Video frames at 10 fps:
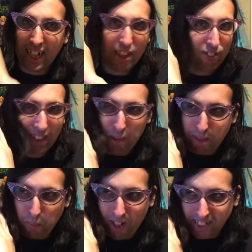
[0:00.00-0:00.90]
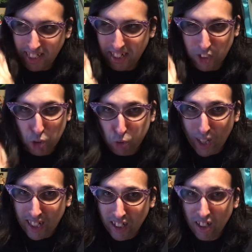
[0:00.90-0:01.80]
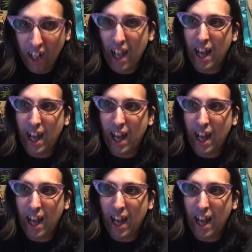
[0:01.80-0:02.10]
I don't recommend watching a trailer.